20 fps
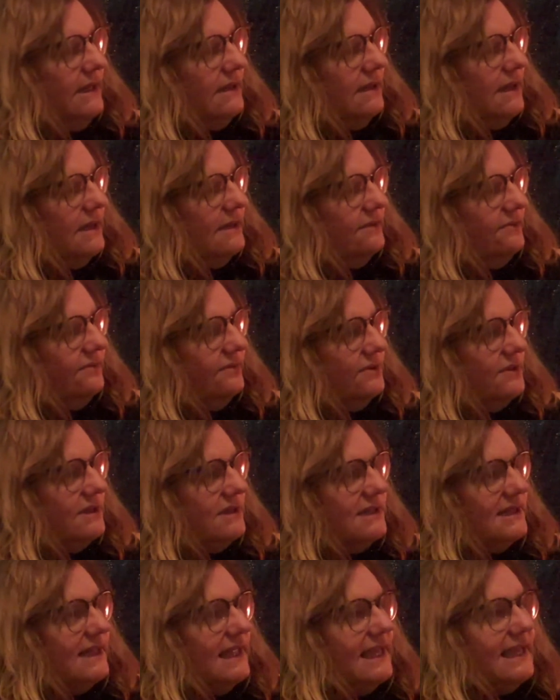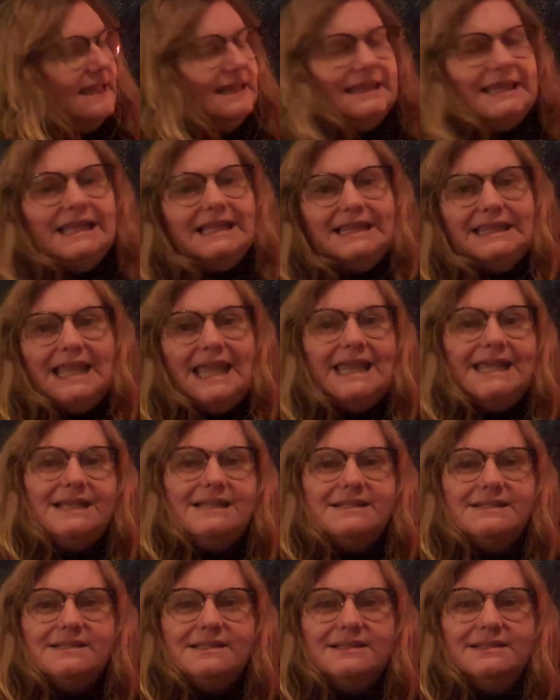It kind of looks like
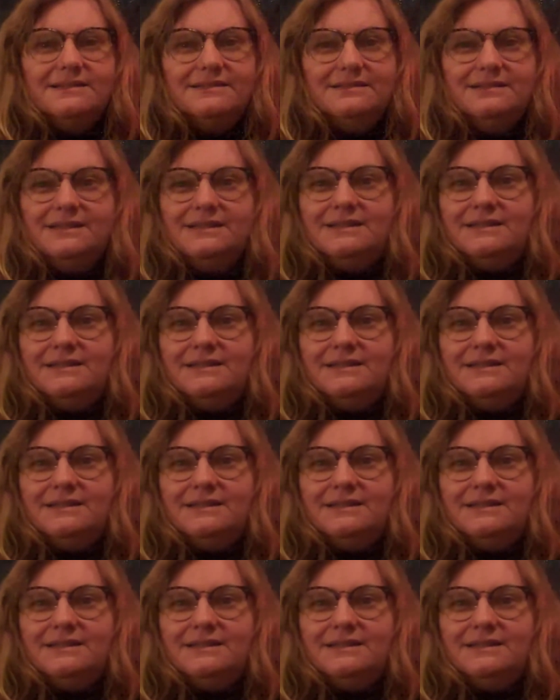lace and